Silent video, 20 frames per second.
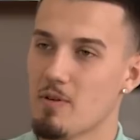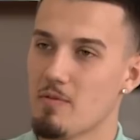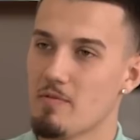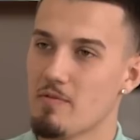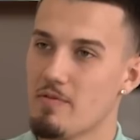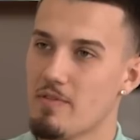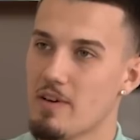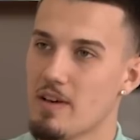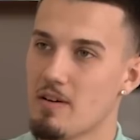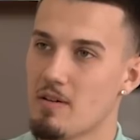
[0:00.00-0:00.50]

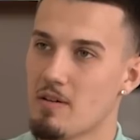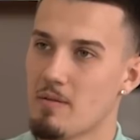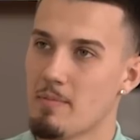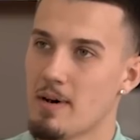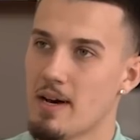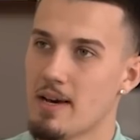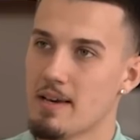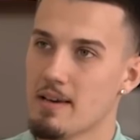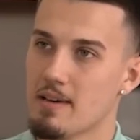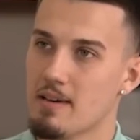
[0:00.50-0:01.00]
month, it'll
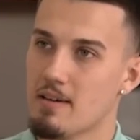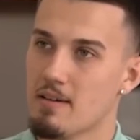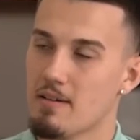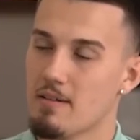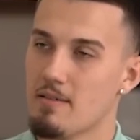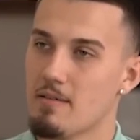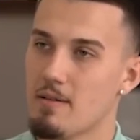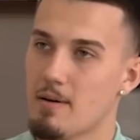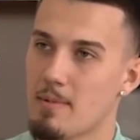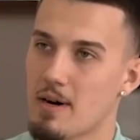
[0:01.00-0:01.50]
make
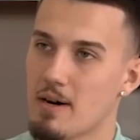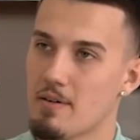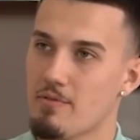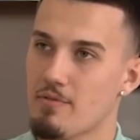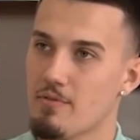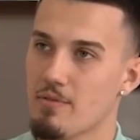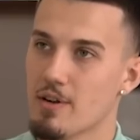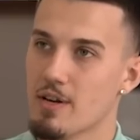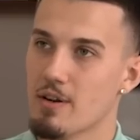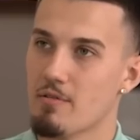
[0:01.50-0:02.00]
about
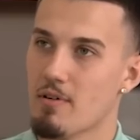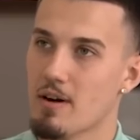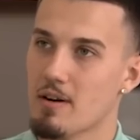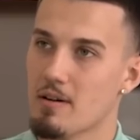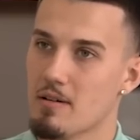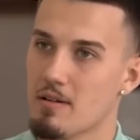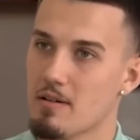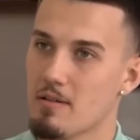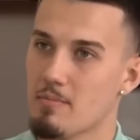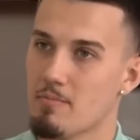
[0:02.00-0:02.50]

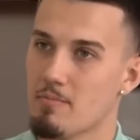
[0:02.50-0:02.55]
$3,000